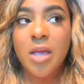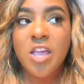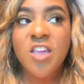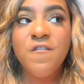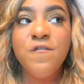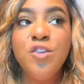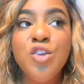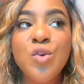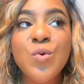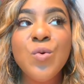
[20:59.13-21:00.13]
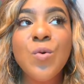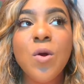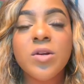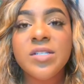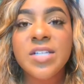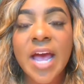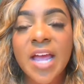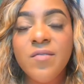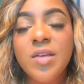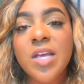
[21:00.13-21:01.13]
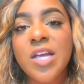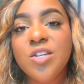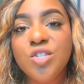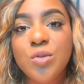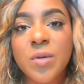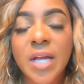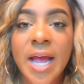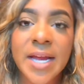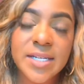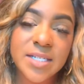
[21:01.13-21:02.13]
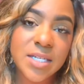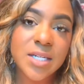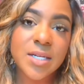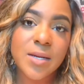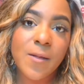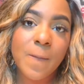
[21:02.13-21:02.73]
If you are diving into an idea,